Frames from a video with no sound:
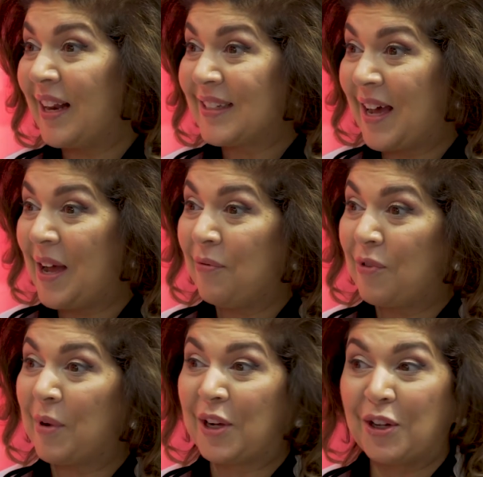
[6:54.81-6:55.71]
at a time
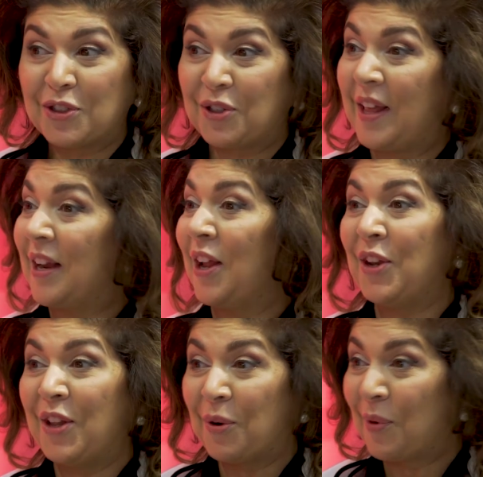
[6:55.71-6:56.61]
from a culture that
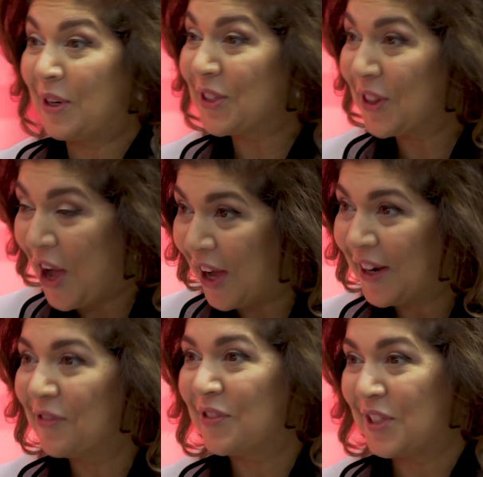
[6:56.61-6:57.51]
there weren't a lot of